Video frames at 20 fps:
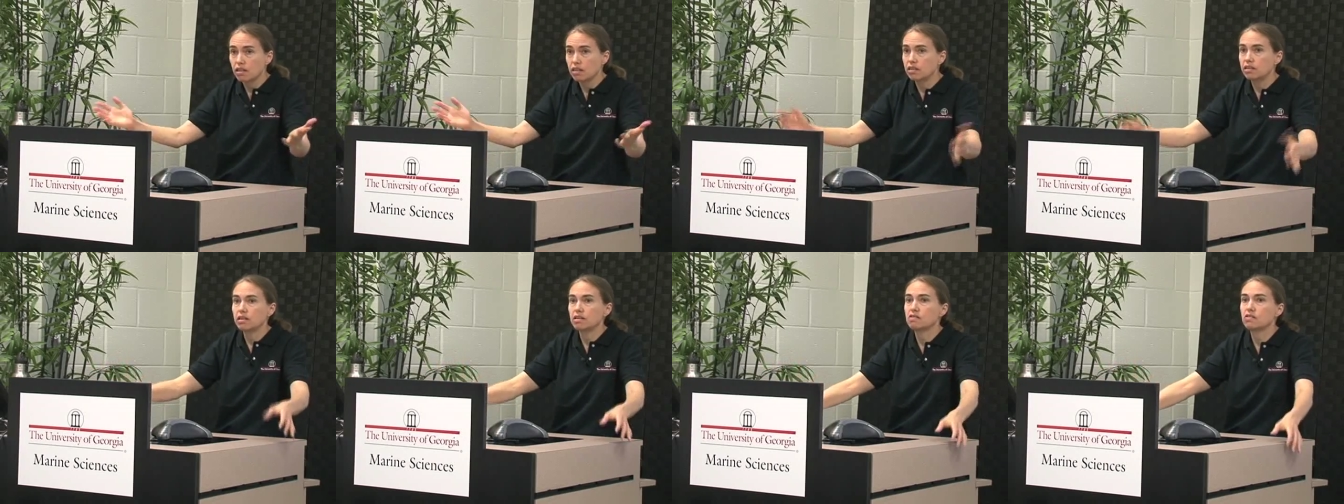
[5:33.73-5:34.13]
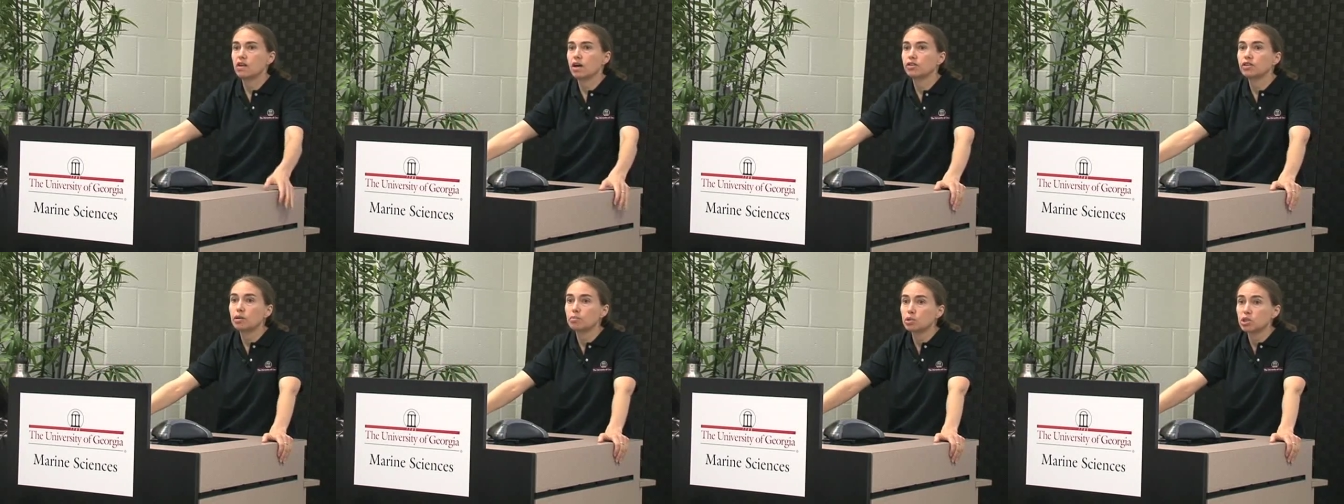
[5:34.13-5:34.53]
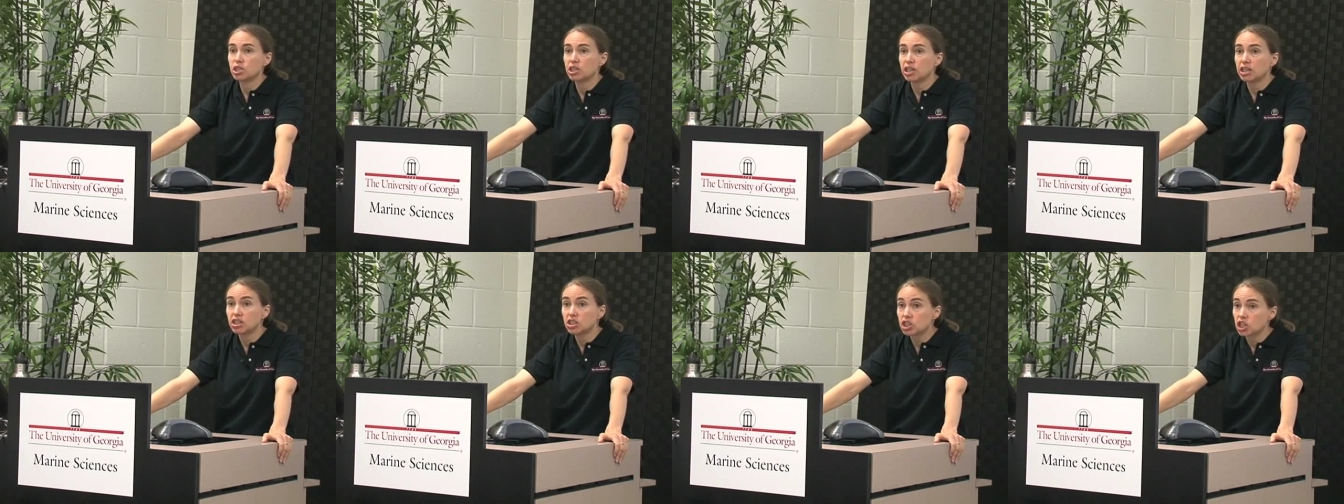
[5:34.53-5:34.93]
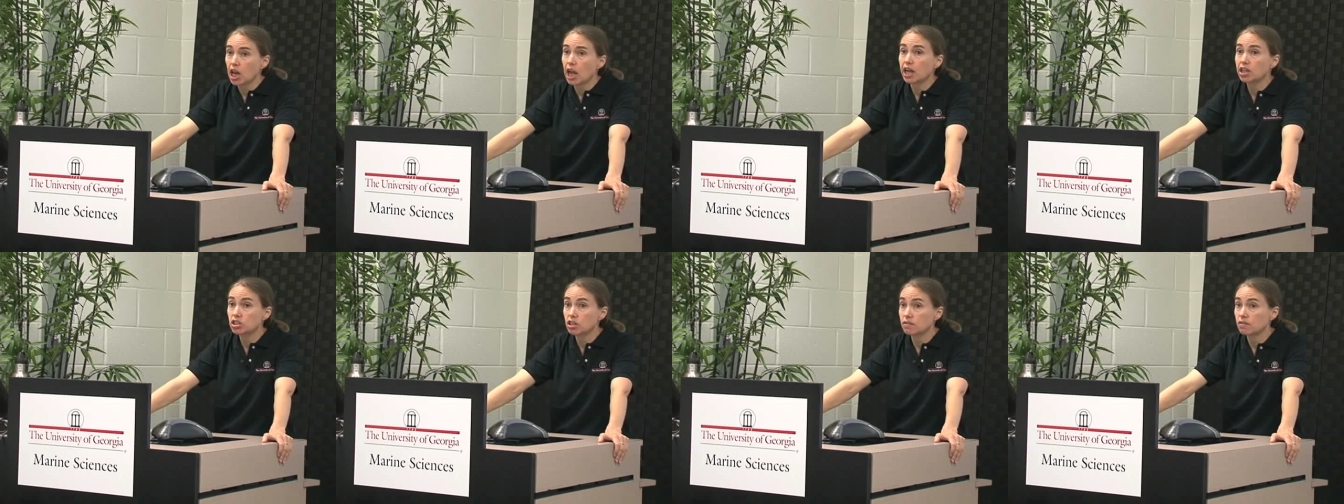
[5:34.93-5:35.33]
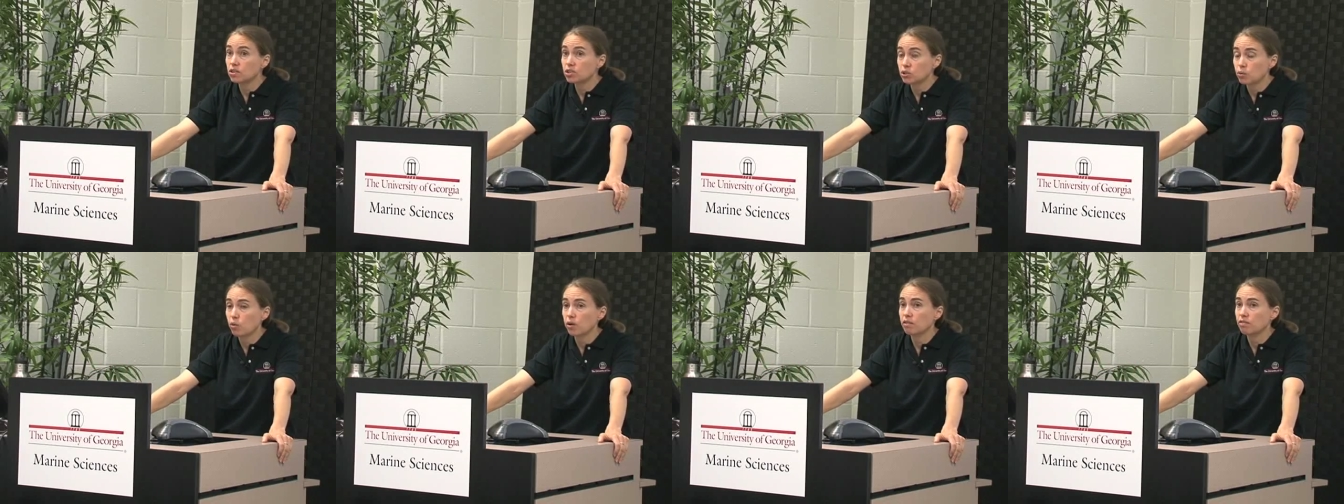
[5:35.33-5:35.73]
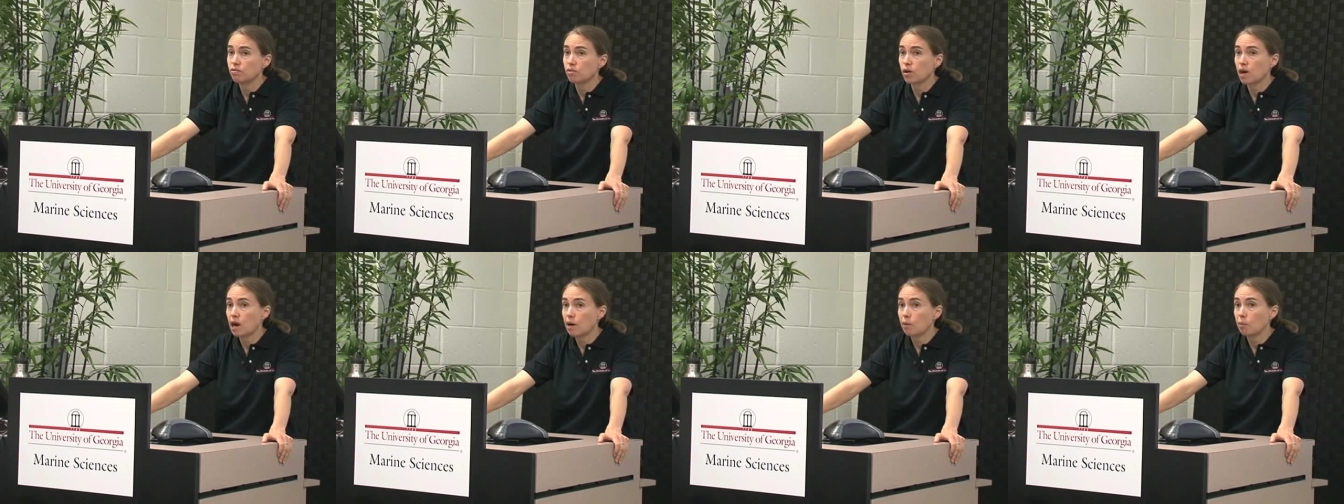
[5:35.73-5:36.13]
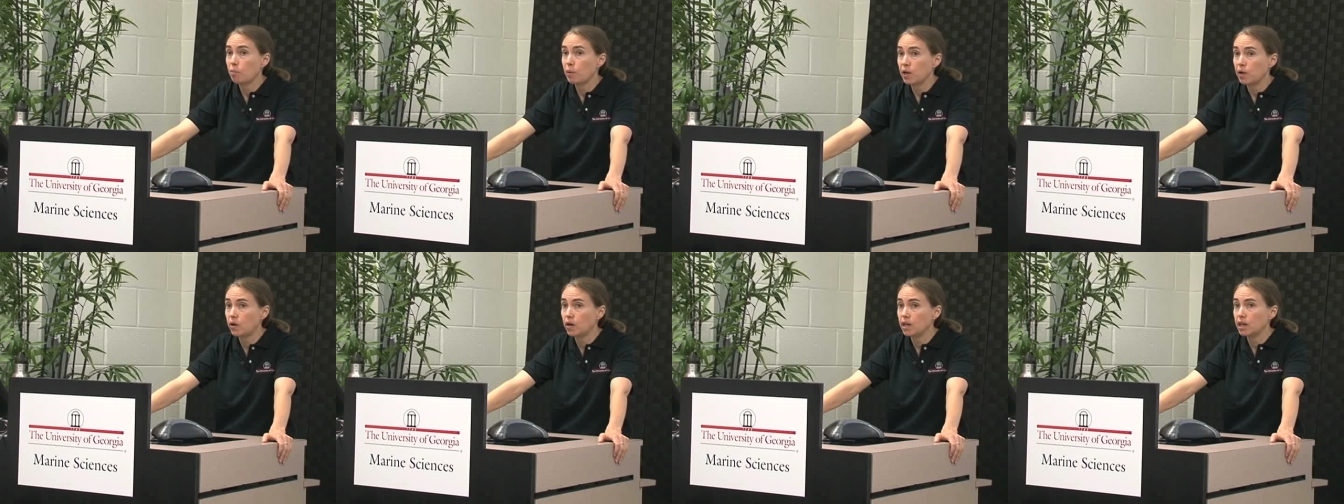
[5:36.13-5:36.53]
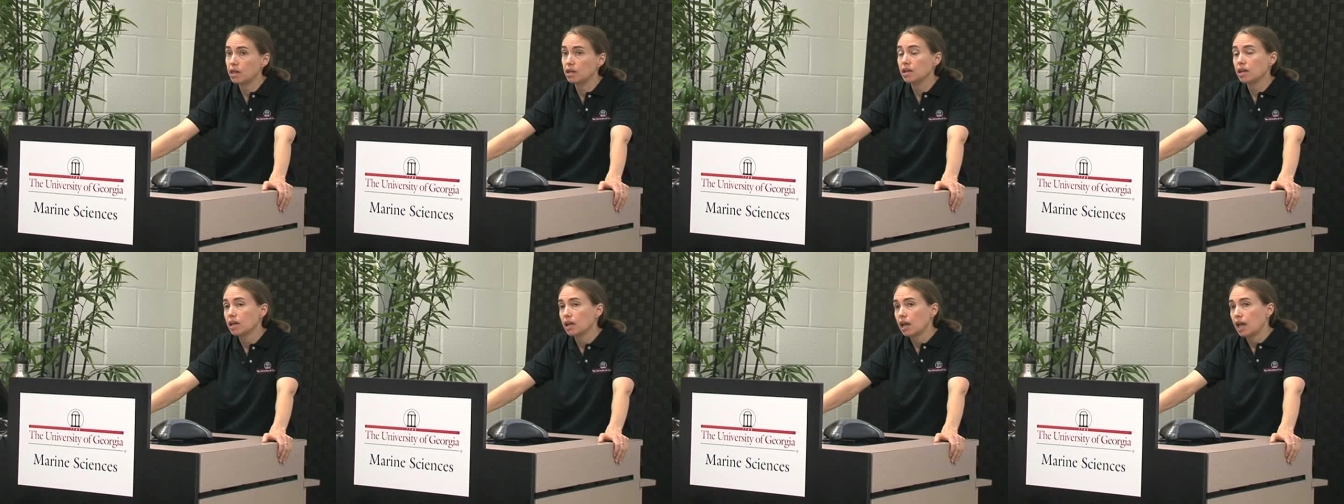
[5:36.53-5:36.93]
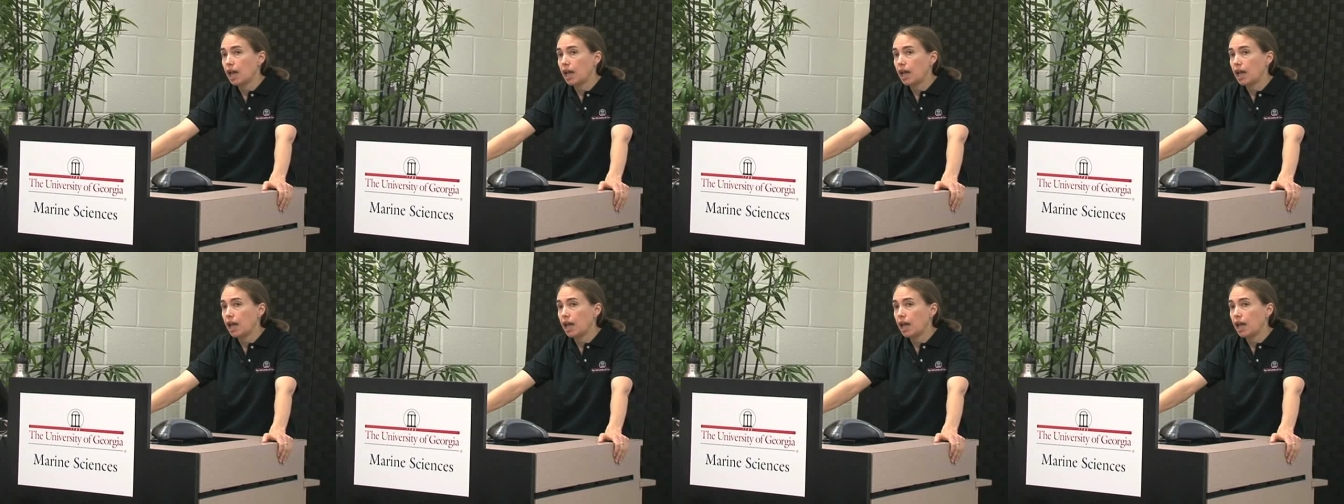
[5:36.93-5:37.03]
the cell numbers didn't change over a 24-hour period,